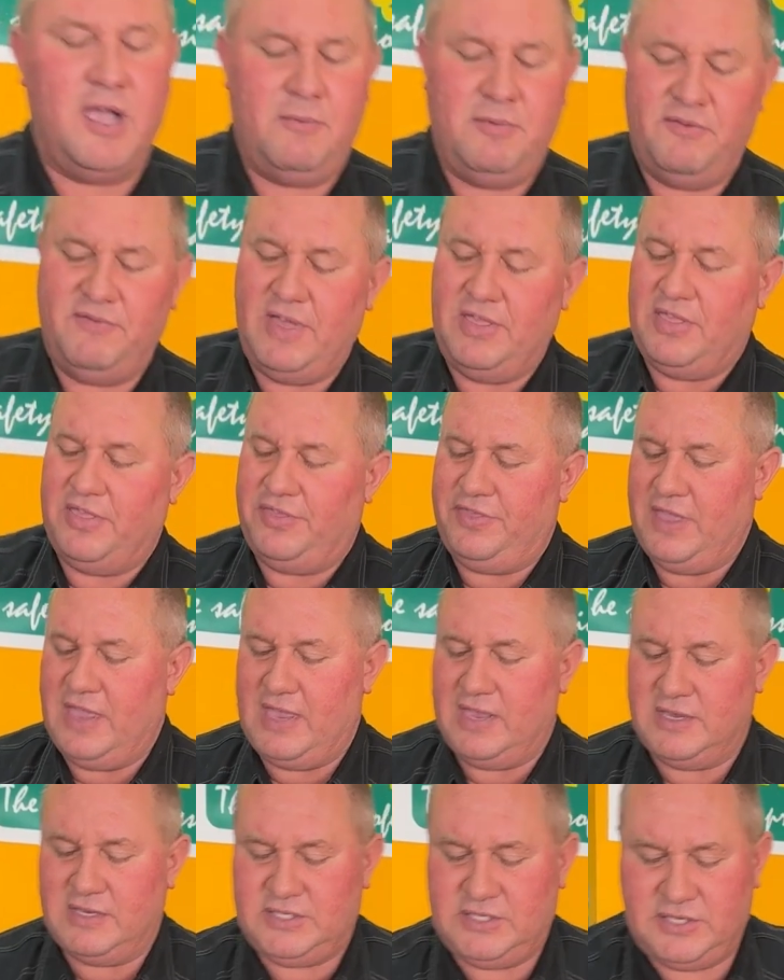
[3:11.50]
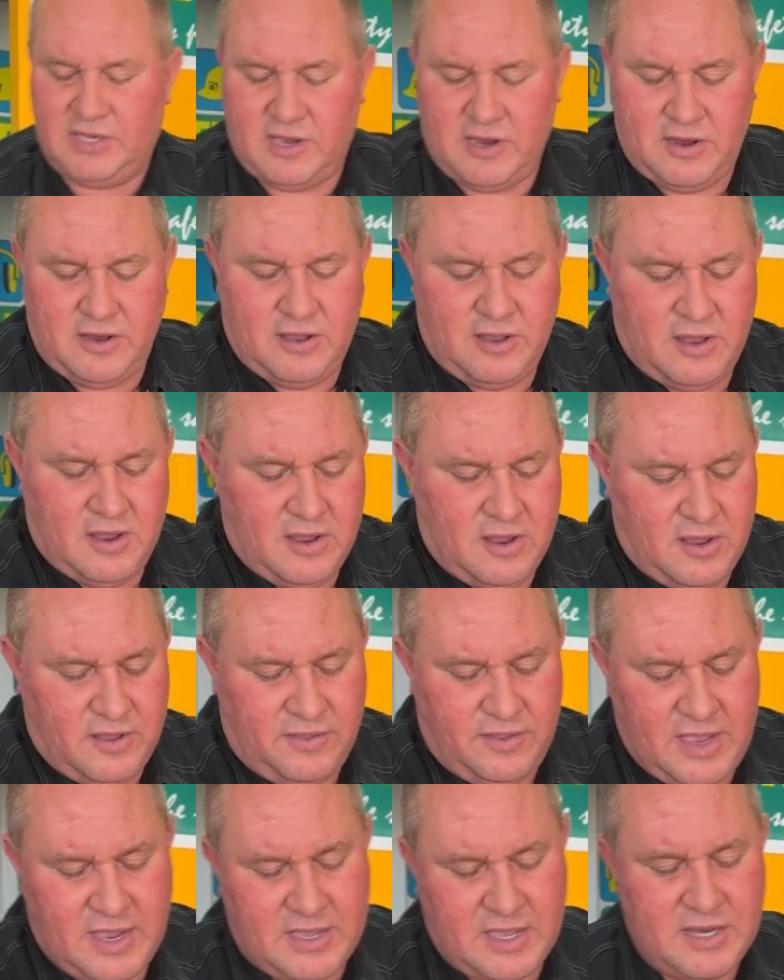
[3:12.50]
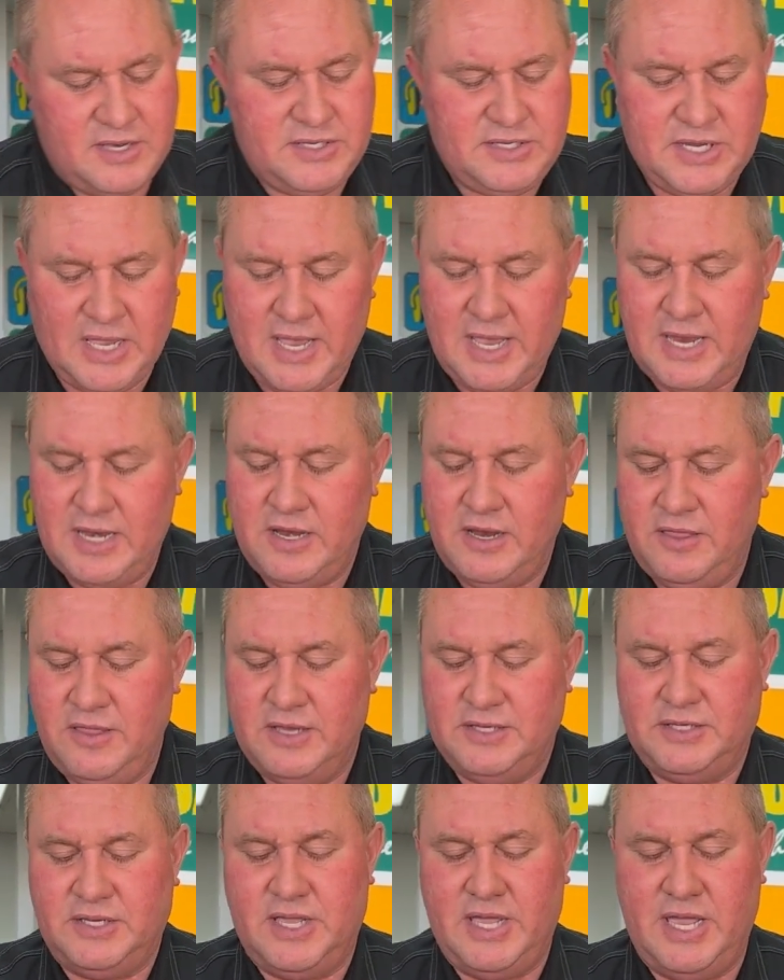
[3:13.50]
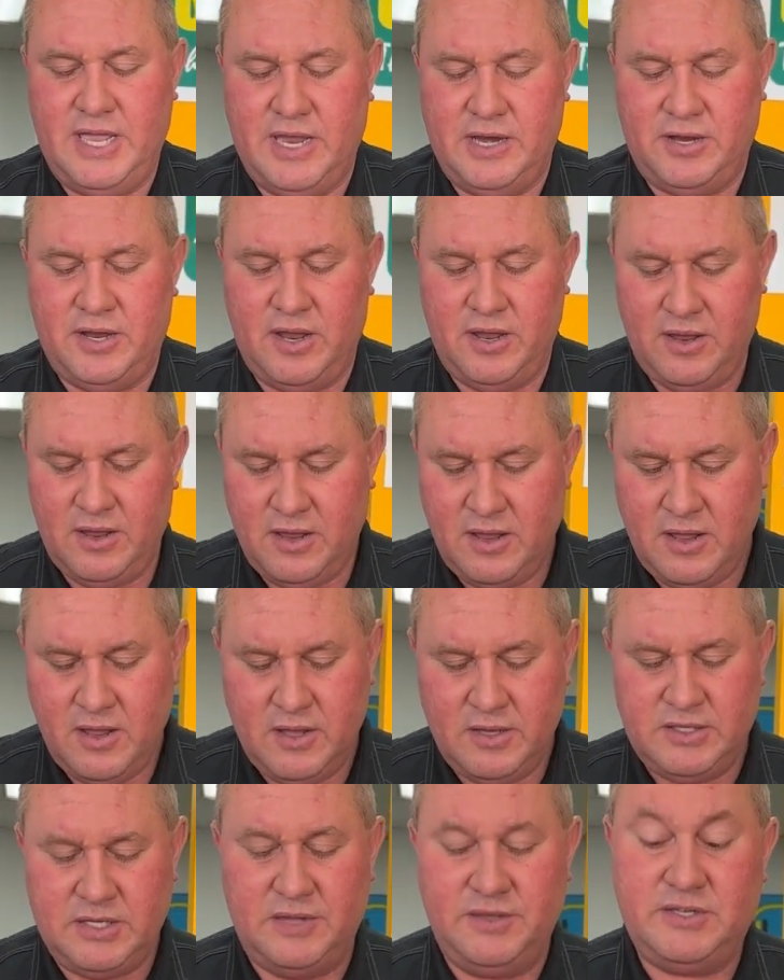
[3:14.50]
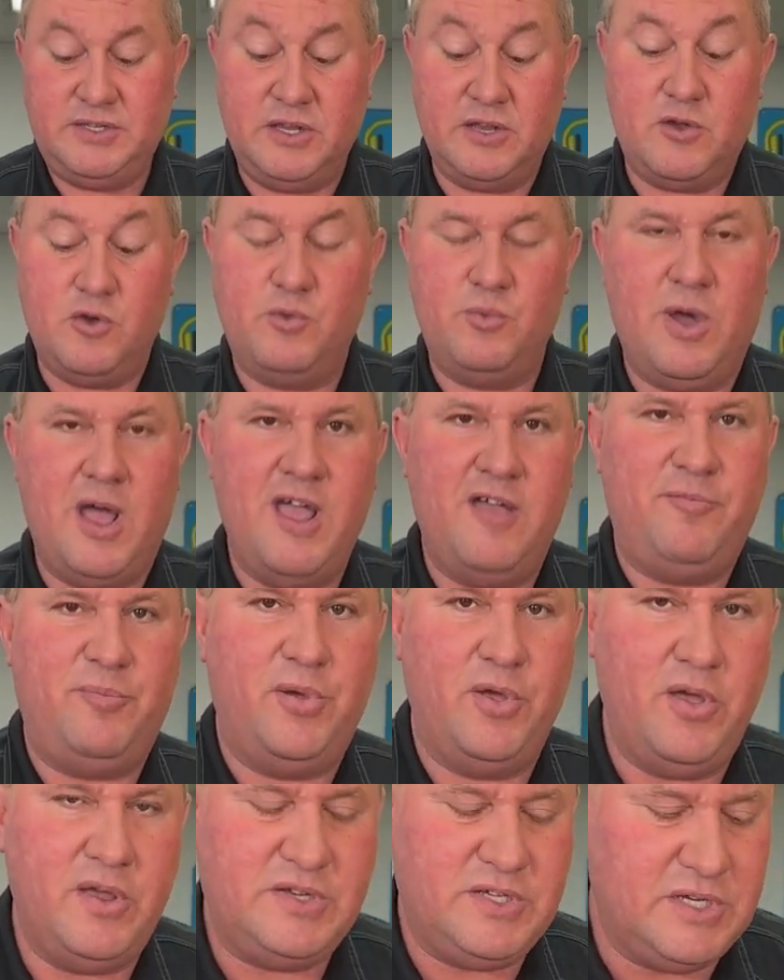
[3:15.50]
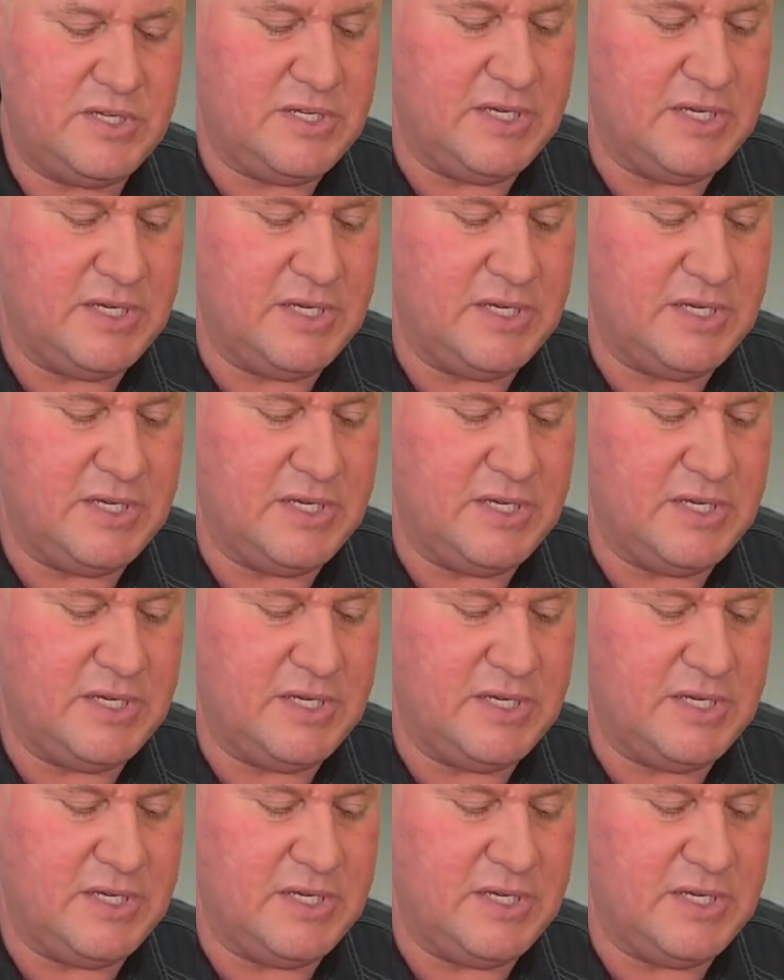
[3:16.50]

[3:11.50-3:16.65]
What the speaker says: of other things. So they're contained in this kit. So this is a good way of purchasing